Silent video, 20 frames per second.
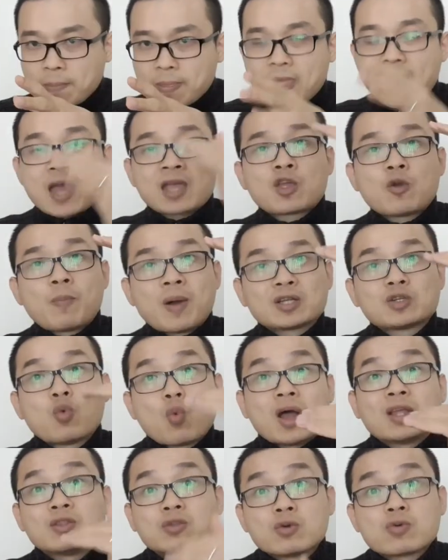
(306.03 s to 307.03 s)
acupuncture
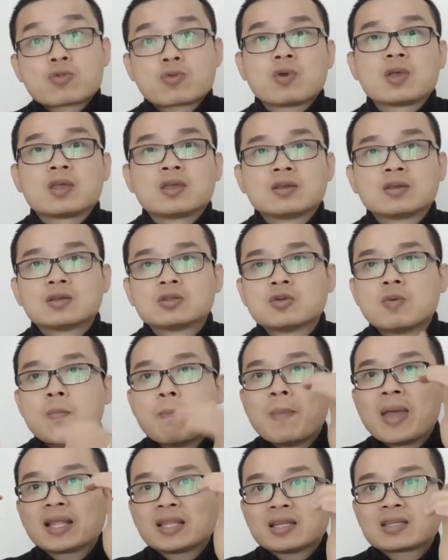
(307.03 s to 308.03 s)
1, 2, 3. So
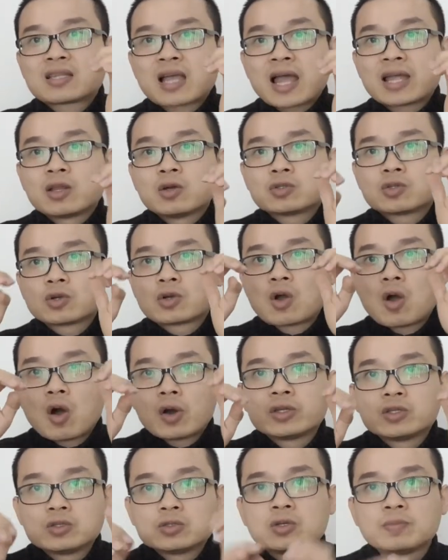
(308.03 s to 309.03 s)
make the diagnose
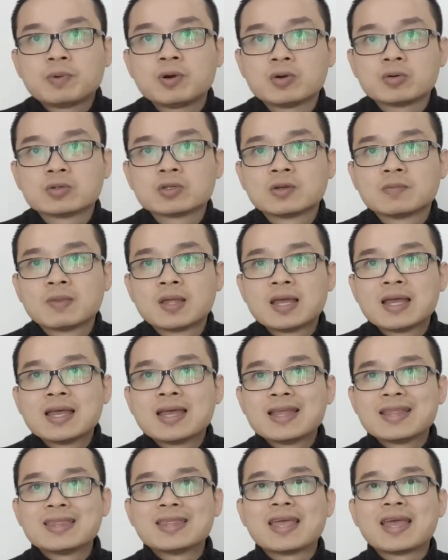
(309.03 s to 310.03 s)
according to the pose.
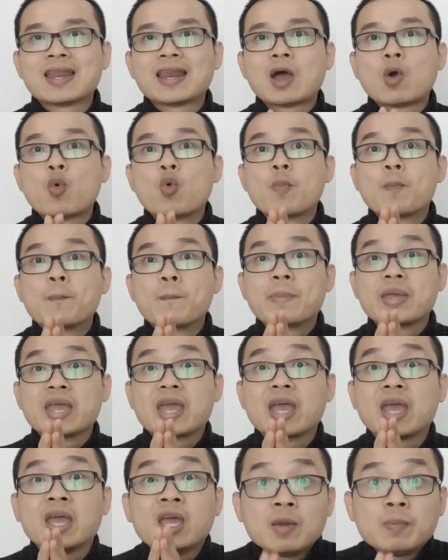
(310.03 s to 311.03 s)
Then I will
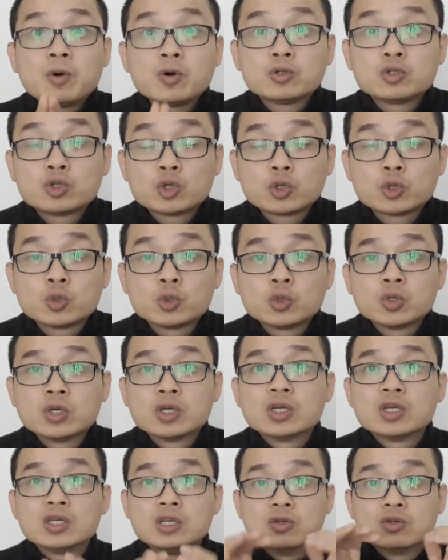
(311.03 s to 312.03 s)
be able to
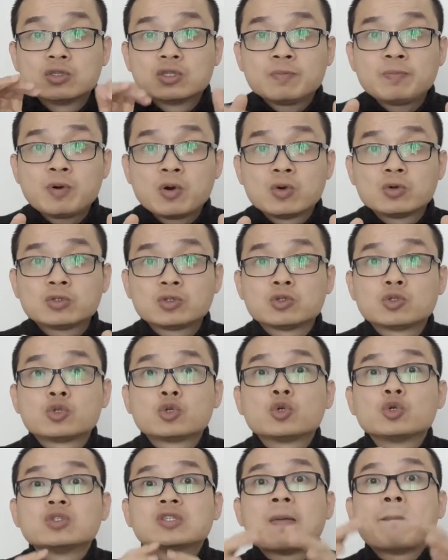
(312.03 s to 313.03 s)
use the pose to
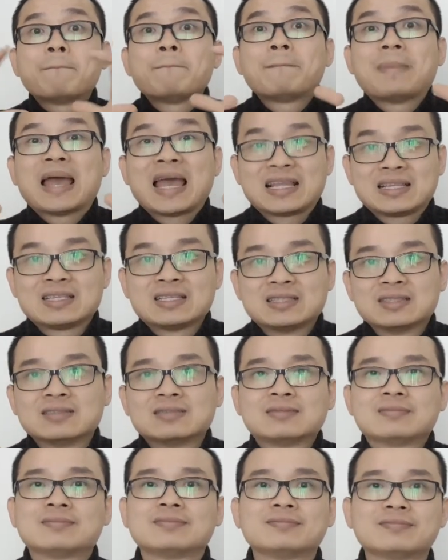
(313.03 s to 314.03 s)
choose the pattern.
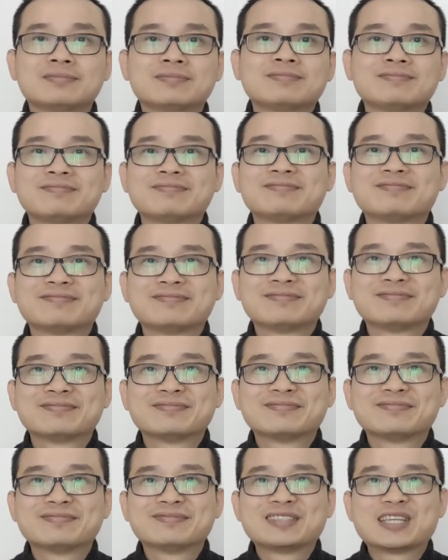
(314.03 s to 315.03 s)

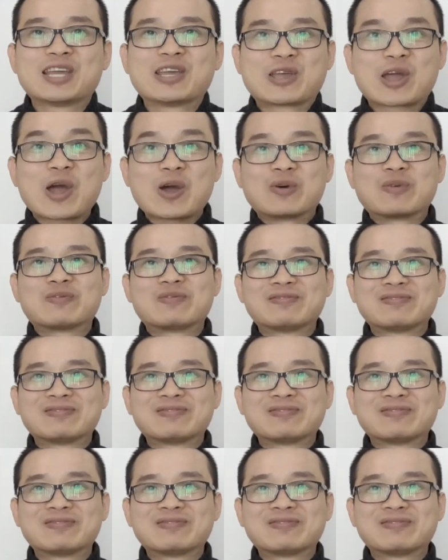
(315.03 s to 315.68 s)
Here you go.